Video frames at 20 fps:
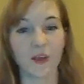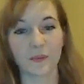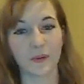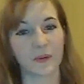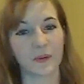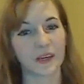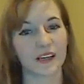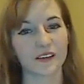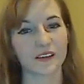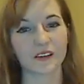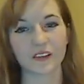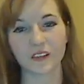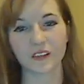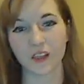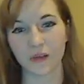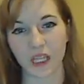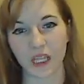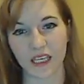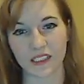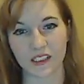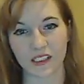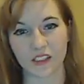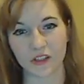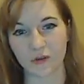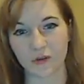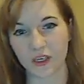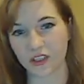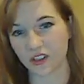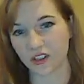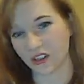But because of the low light
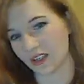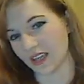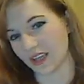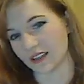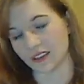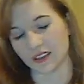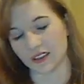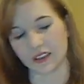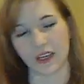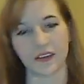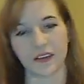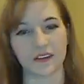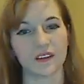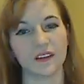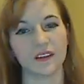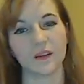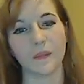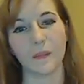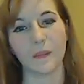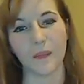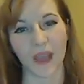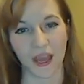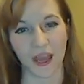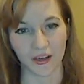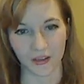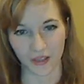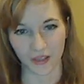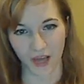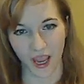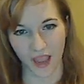situation, that doesn't
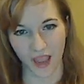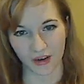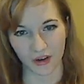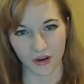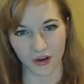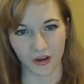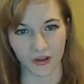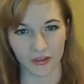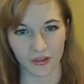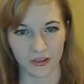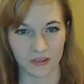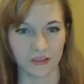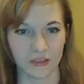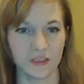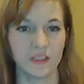matter at all.